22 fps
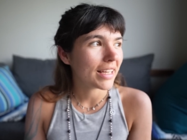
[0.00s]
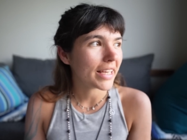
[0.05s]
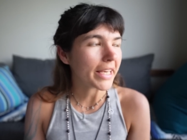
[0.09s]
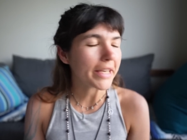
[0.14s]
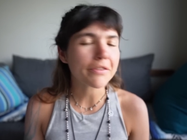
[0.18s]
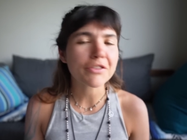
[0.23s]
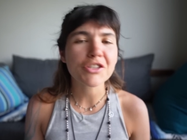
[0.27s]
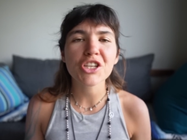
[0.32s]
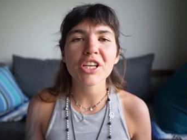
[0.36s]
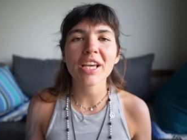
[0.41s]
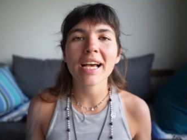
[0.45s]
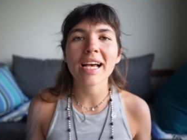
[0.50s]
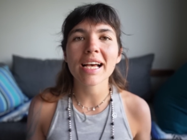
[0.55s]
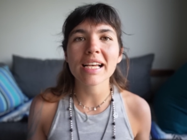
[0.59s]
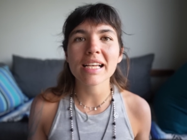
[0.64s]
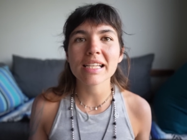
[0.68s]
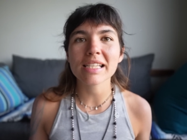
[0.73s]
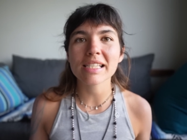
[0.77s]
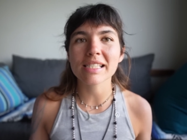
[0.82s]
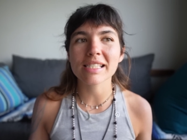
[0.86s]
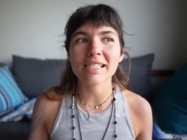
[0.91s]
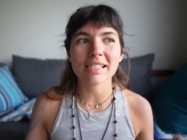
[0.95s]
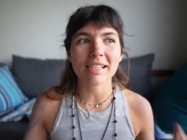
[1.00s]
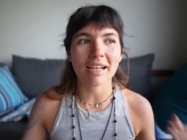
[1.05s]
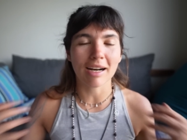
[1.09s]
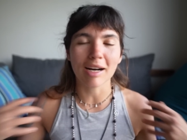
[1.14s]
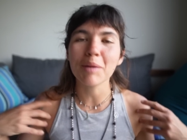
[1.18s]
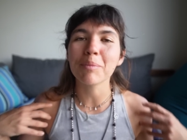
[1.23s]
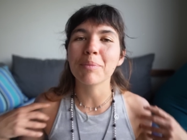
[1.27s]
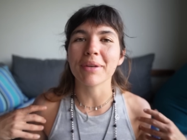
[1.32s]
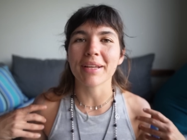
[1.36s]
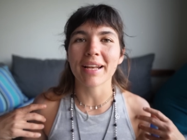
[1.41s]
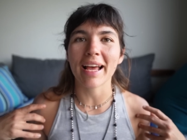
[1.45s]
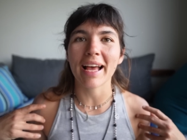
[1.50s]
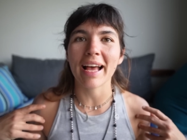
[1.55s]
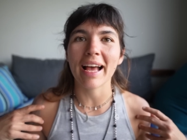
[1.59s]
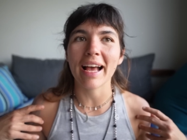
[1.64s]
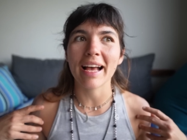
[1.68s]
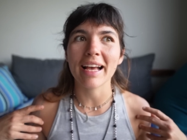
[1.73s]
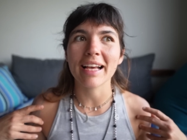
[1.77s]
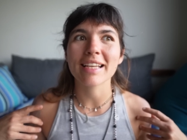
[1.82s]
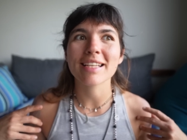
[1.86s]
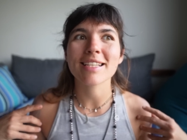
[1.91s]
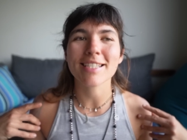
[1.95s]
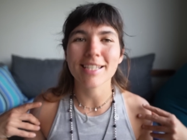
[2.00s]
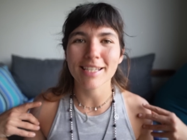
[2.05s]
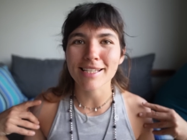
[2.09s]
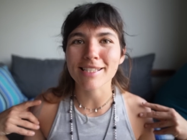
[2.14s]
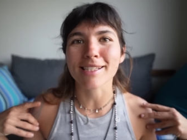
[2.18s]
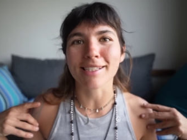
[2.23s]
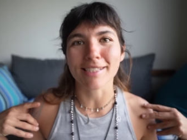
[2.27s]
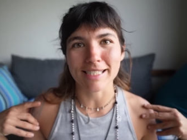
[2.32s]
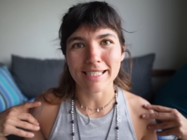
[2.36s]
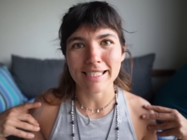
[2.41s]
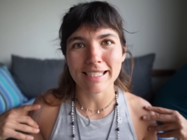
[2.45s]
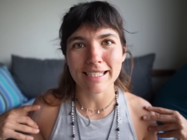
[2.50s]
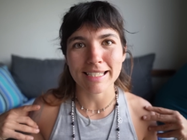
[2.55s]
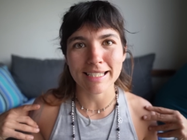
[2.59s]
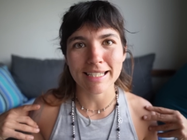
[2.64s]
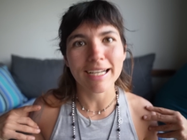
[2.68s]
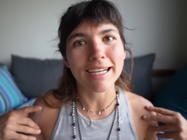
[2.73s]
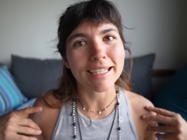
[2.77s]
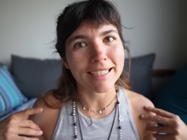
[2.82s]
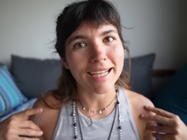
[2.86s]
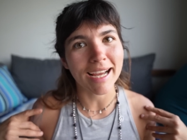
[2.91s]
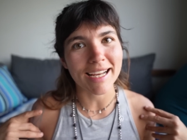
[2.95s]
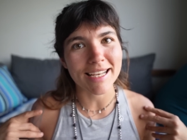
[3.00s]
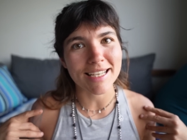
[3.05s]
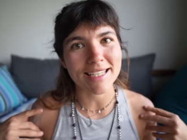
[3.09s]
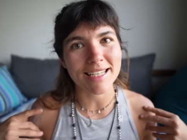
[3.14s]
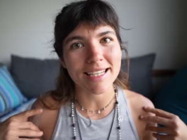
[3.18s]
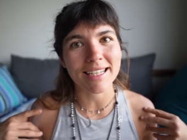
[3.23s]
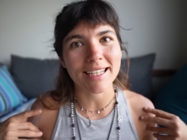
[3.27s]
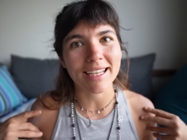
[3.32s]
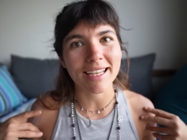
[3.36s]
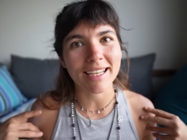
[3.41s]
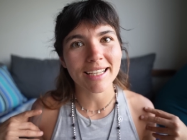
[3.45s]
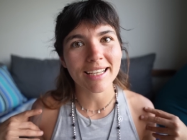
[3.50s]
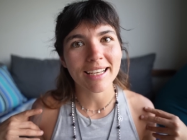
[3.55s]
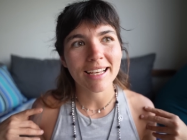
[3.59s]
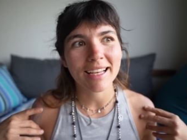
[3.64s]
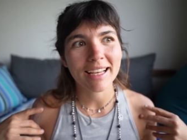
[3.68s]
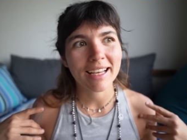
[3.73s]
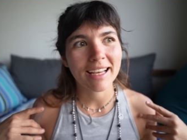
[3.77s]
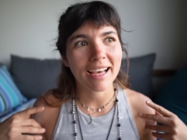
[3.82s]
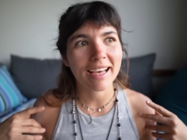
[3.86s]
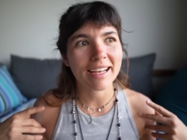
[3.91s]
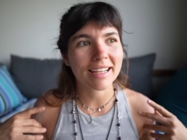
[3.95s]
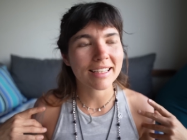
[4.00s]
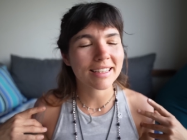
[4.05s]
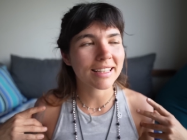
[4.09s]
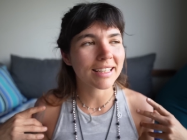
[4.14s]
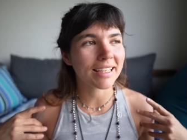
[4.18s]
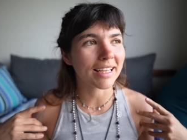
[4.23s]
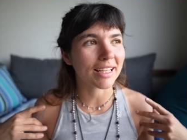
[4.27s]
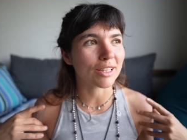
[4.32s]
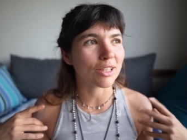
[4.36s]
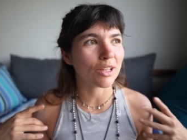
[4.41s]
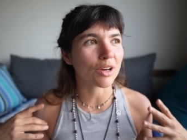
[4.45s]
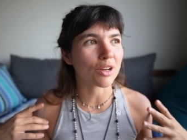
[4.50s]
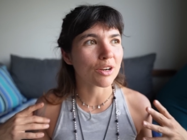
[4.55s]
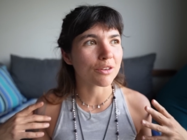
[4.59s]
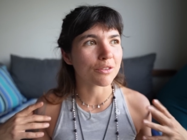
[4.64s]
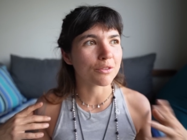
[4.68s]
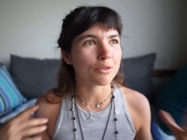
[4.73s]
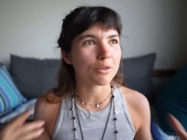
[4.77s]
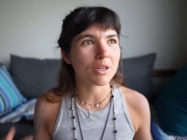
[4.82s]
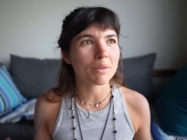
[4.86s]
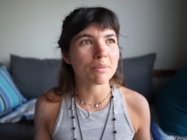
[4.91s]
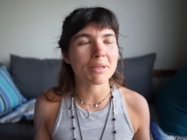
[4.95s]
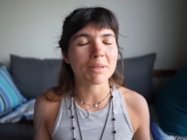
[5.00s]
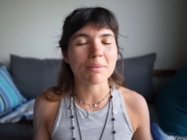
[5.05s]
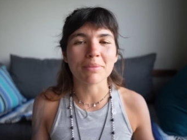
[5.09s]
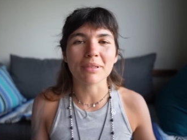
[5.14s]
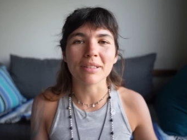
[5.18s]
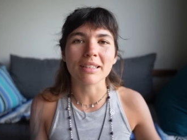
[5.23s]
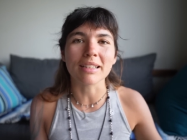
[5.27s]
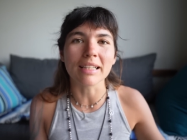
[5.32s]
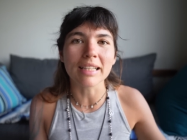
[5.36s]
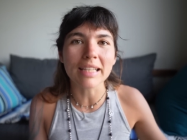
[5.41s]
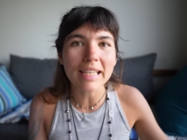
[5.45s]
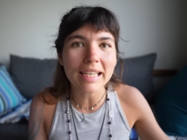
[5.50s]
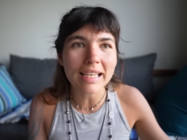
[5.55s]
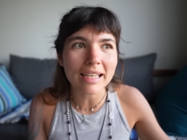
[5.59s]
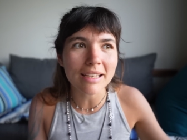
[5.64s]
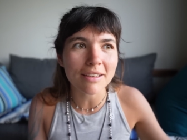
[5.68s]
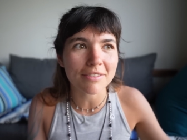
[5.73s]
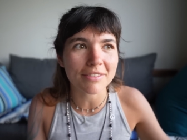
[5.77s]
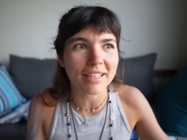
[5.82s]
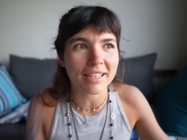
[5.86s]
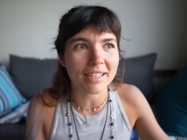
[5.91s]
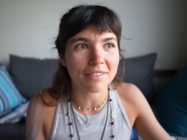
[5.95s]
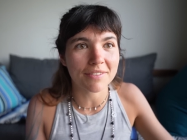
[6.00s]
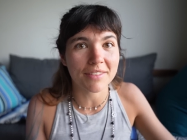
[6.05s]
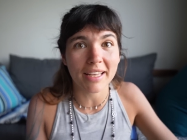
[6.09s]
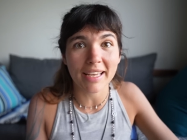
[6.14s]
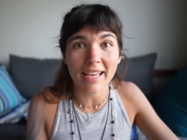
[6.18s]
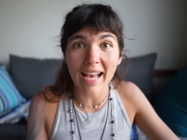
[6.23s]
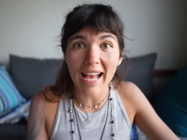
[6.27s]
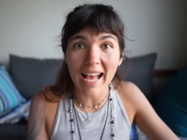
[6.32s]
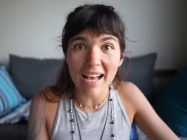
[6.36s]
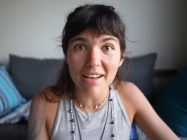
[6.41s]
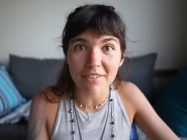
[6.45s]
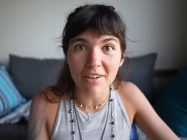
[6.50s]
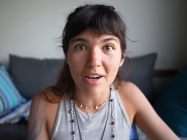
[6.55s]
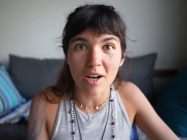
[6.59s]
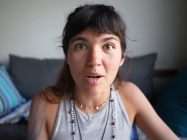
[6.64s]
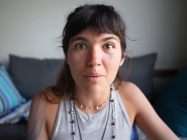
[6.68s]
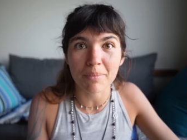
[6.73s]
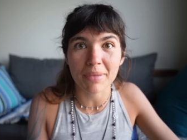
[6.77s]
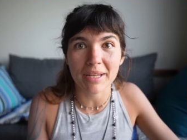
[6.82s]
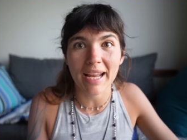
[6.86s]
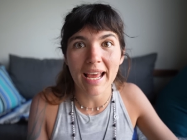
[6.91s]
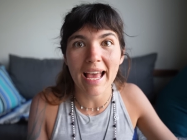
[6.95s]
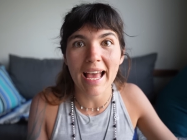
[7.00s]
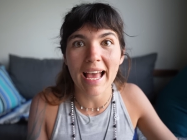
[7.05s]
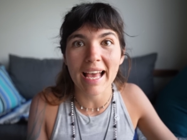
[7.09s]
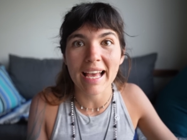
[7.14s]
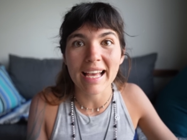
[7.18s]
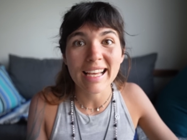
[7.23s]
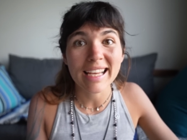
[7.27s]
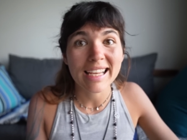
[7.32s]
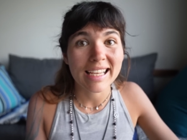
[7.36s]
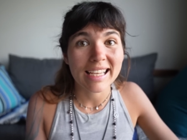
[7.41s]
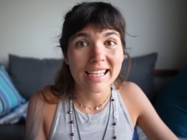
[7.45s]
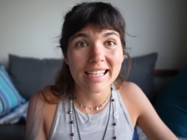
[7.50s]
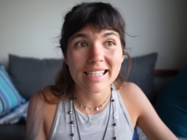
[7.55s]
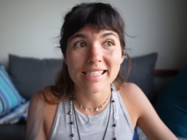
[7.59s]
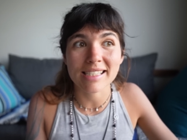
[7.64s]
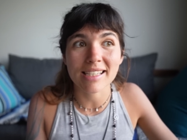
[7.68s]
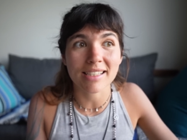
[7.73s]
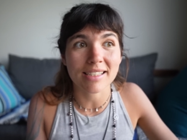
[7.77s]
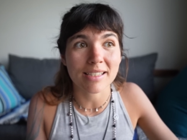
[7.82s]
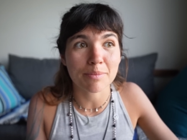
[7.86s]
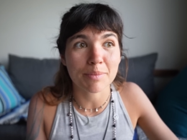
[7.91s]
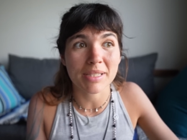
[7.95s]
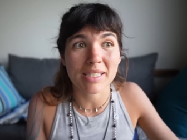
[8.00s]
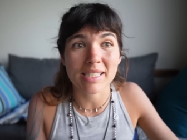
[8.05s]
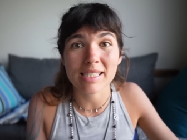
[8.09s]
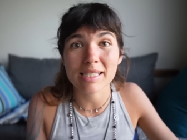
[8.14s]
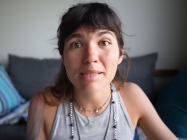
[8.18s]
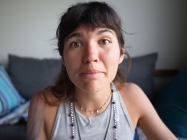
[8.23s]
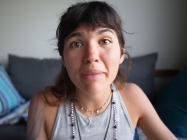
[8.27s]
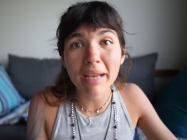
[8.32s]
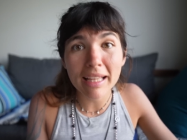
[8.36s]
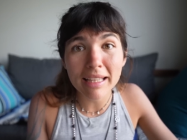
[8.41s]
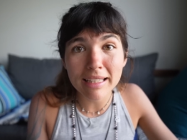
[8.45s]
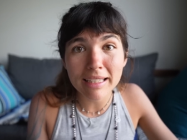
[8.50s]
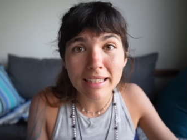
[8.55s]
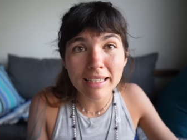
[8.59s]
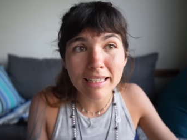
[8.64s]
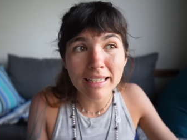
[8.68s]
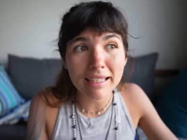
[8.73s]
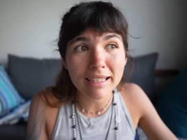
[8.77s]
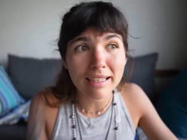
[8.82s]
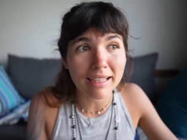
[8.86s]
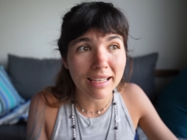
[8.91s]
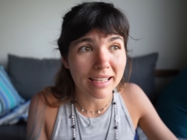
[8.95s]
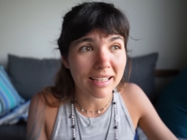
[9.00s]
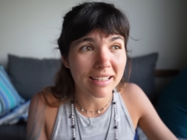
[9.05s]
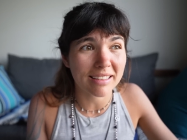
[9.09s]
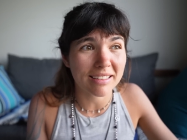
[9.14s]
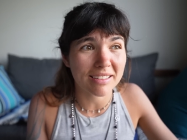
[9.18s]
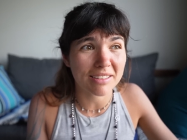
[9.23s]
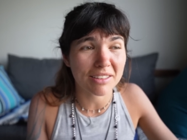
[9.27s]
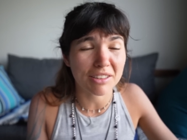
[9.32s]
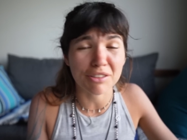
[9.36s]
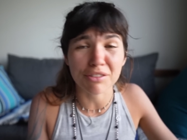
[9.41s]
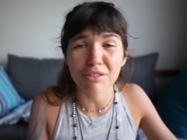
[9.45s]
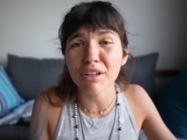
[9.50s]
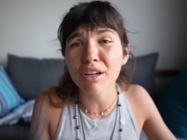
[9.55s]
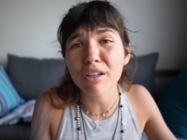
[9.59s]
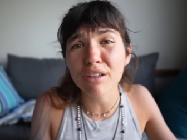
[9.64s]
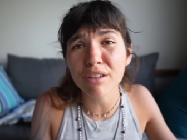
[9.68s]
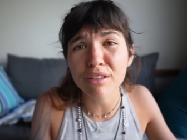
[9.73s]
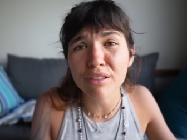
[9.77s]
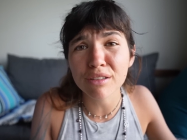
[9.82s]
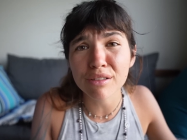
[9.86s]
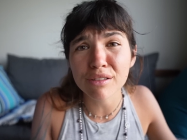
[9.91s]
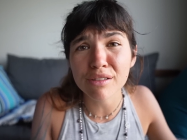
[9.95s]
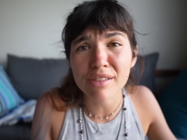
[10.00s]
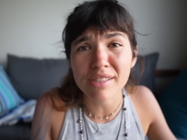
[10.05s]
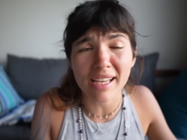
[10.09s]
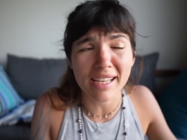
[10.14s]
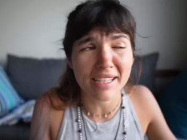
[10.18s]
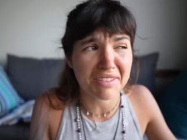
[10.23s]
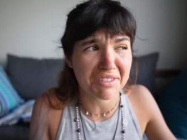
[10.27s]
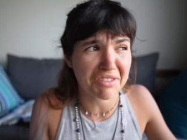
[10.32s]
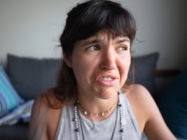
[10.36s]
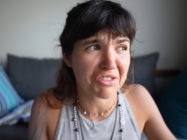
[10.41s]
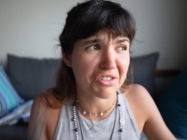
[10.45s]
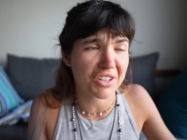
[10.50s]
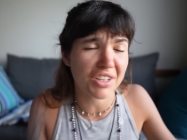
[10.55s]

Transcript: If she has armpit hair, she is considered unhygienic. And I think a lot of women believe that if they have armpit hair, it's gonna be smelly and gross and